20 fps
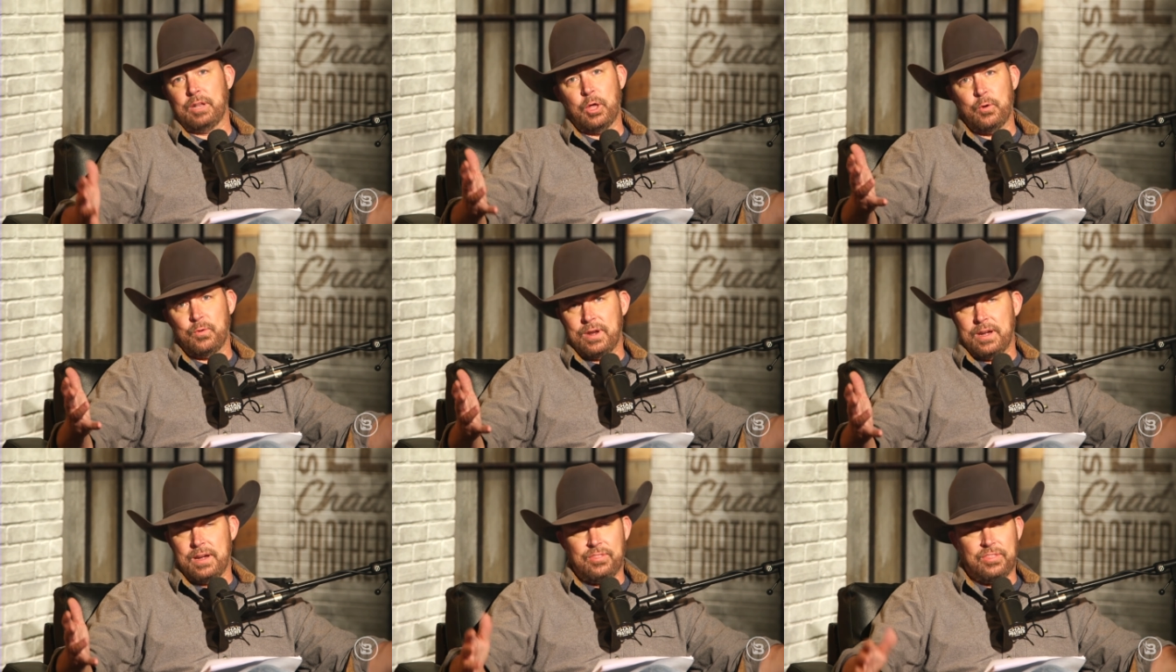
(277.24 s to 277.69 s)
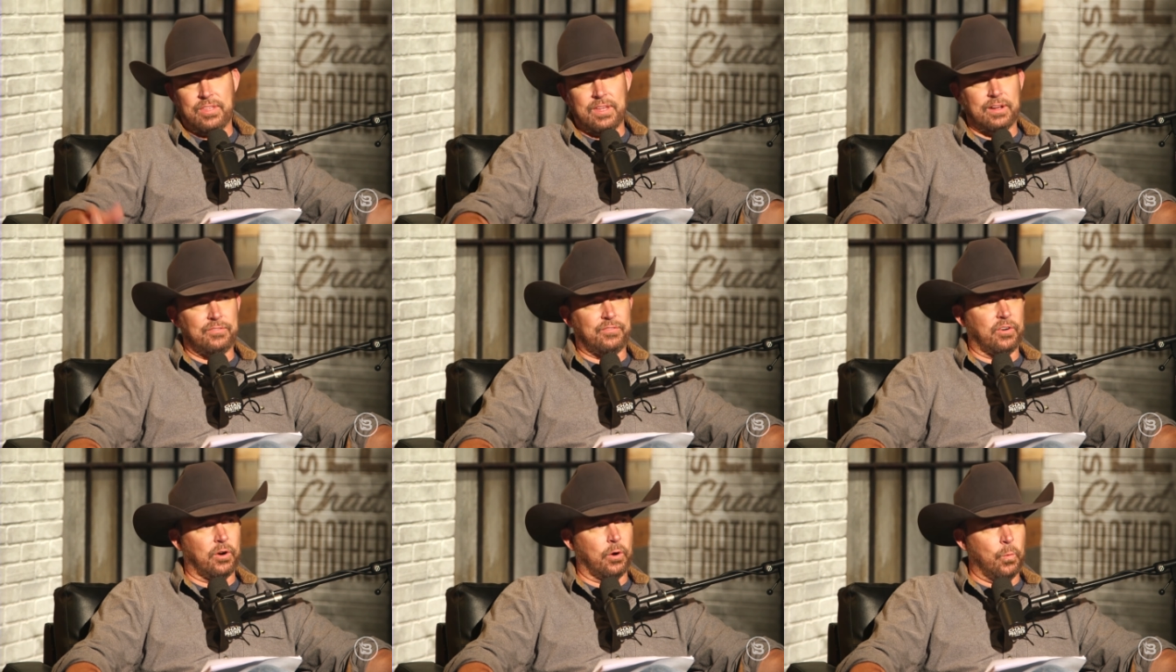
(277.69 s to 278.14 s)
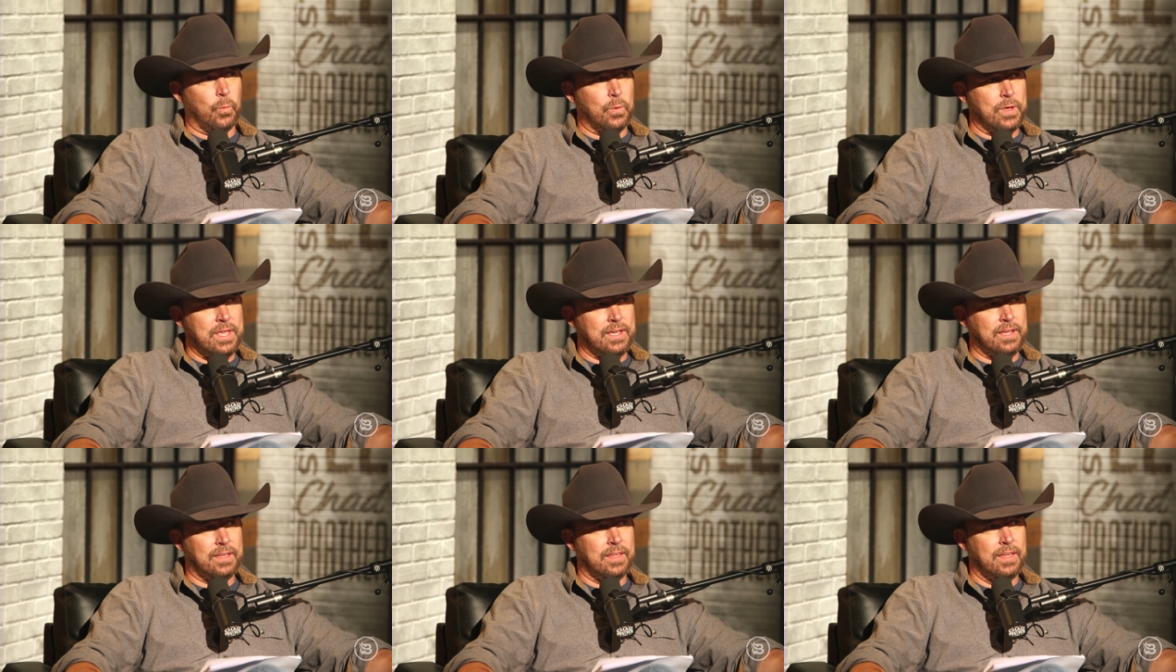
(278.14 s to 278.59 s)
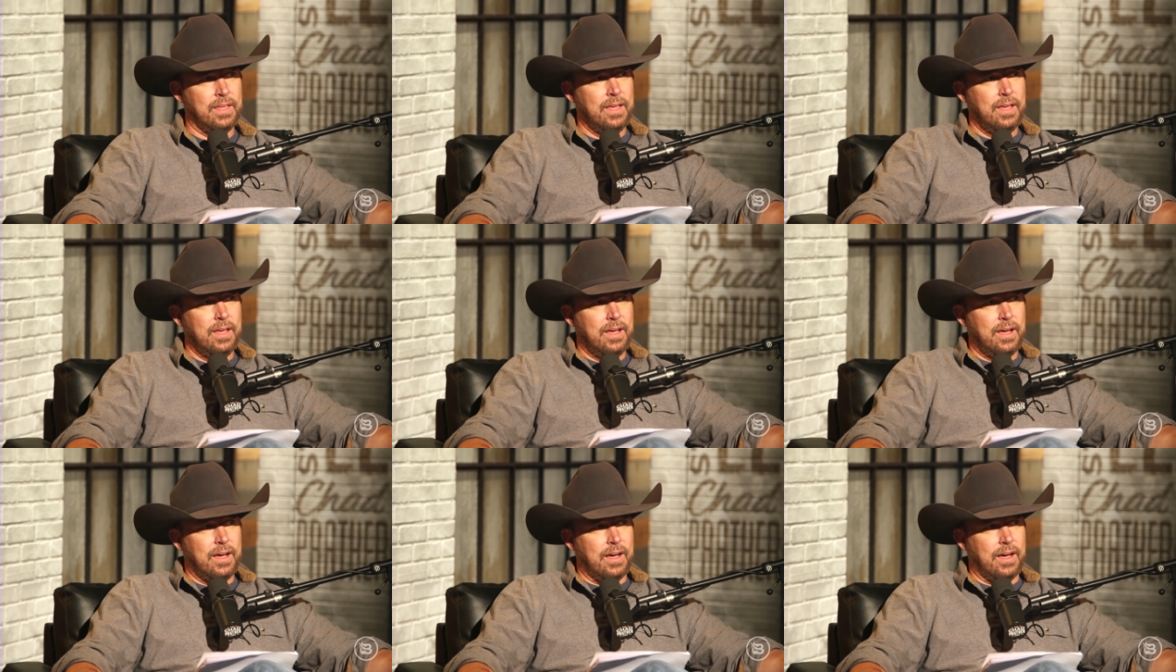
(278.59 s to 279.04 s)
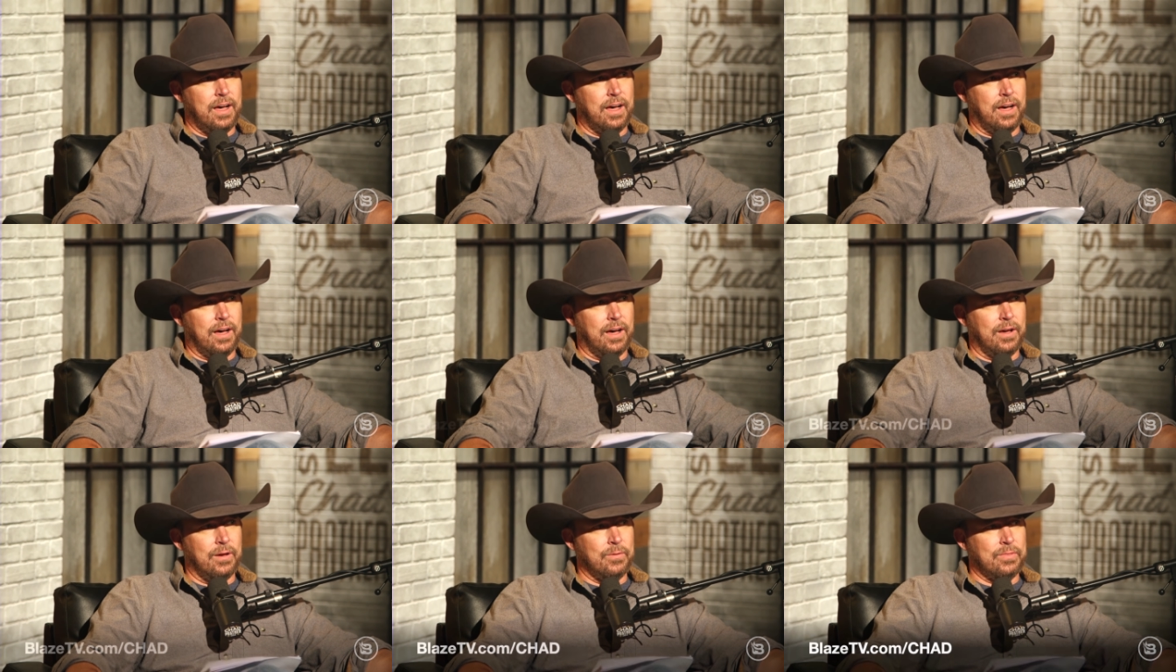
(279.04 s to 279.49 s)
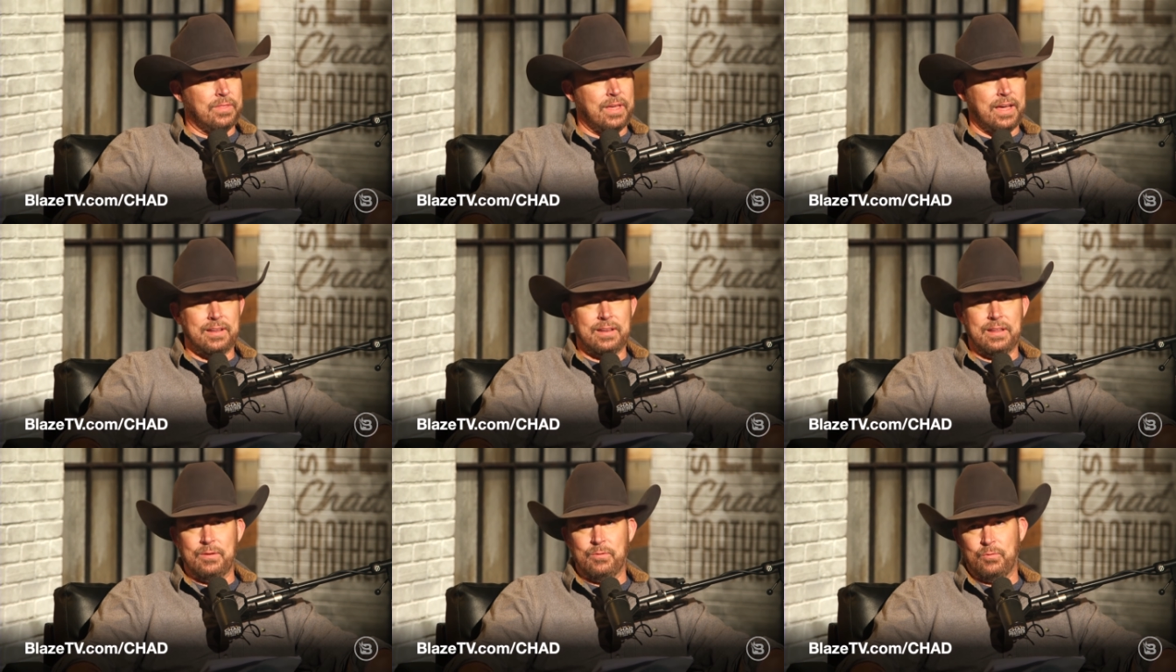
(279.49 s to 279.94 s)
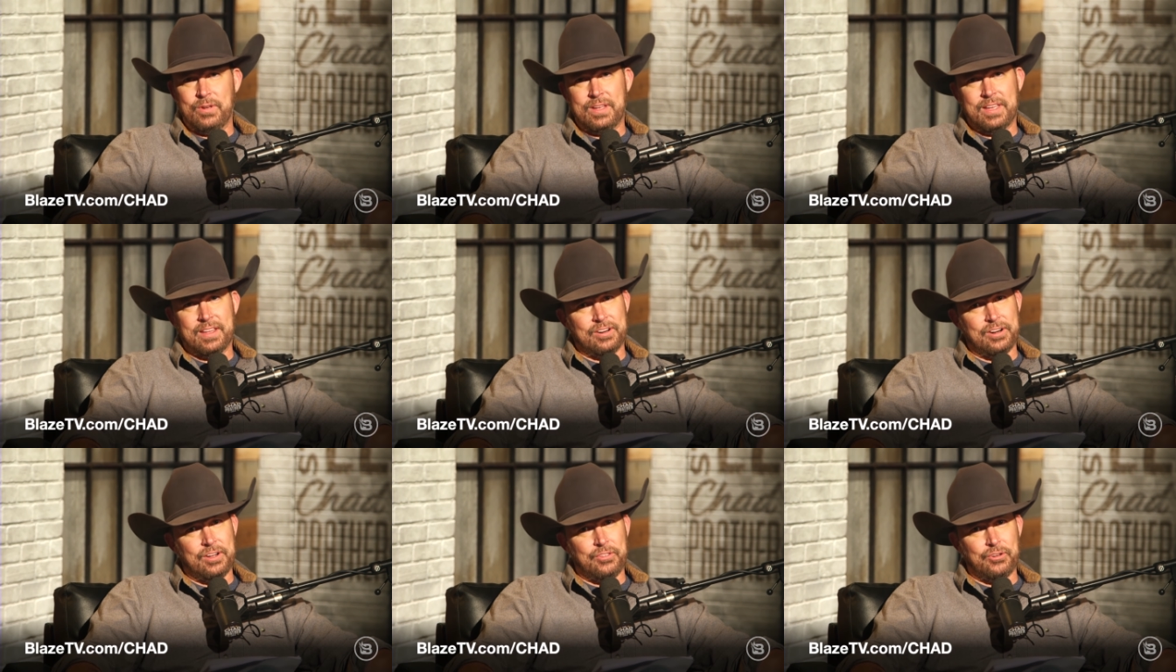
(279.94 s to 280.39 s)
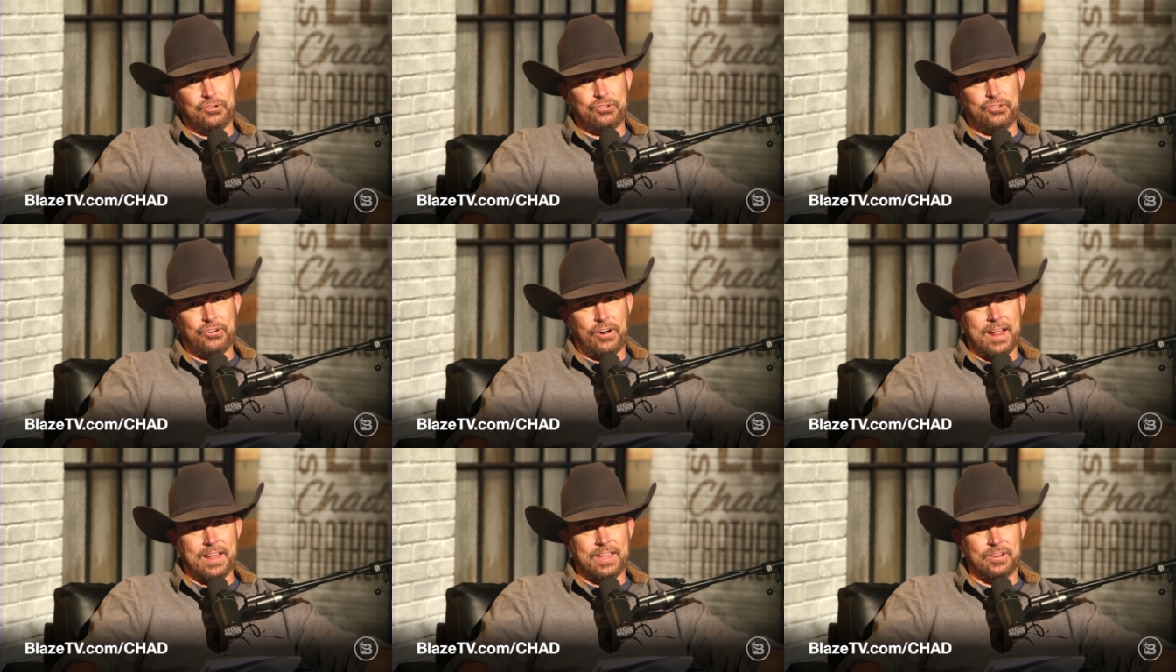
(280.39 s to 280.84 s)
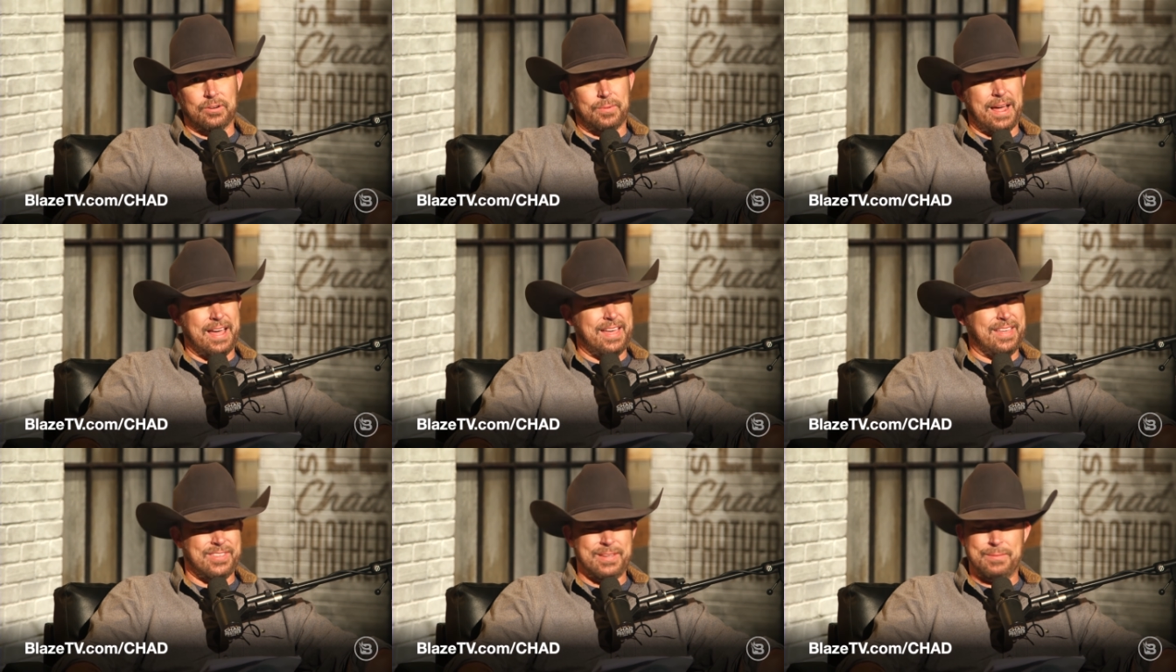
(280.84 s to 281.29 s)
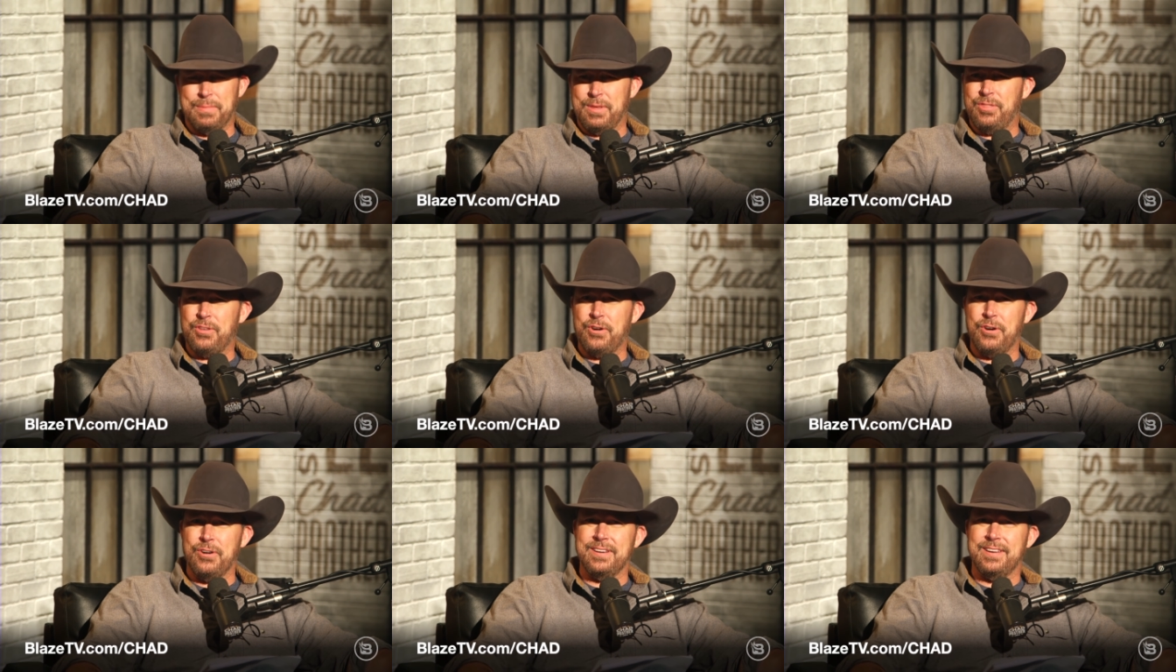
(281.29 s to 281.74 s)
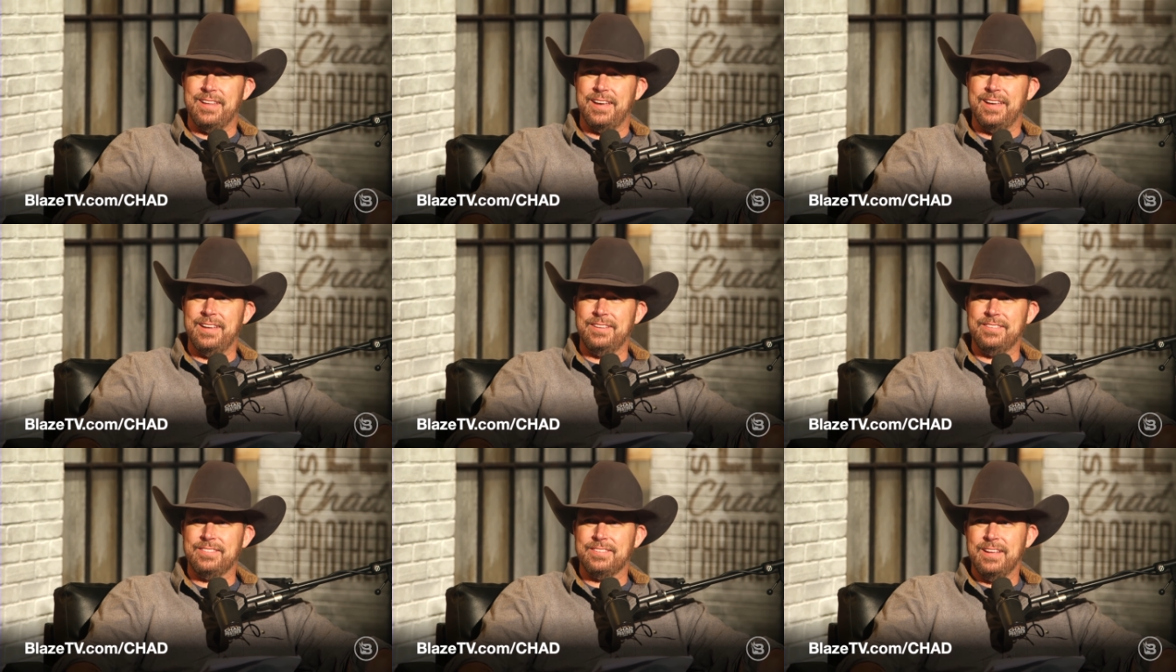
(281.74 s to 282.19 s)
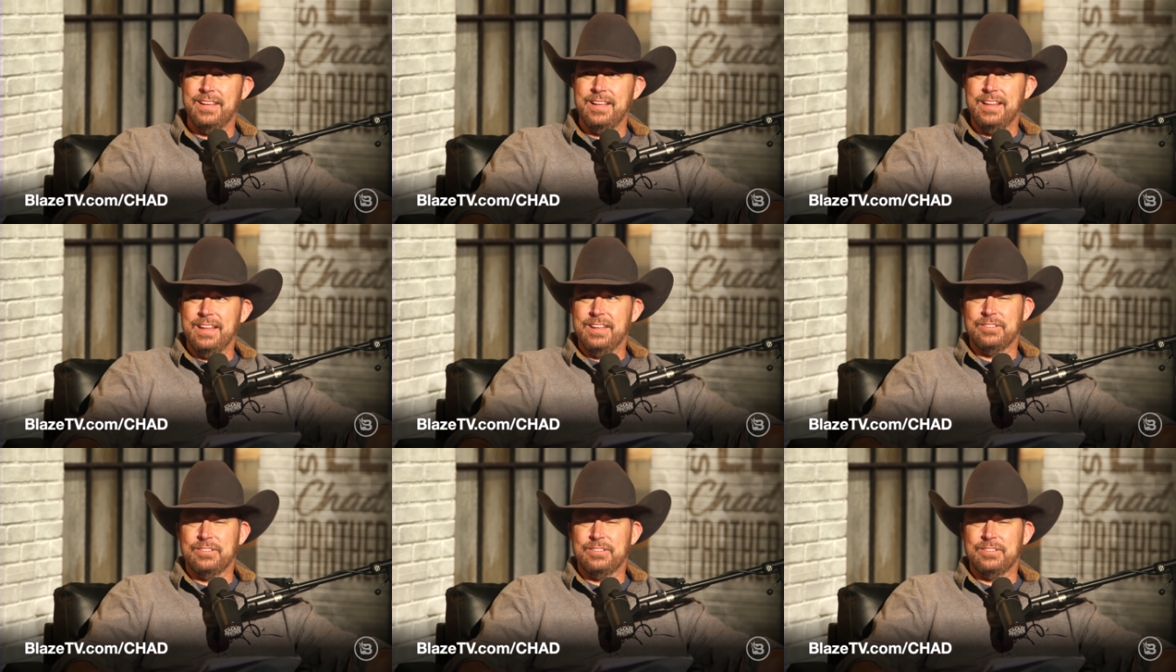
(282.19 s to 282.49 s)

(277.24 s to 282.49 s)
load anything for a week. Uh, that if we get another strike, it'll be, I think be 30 days.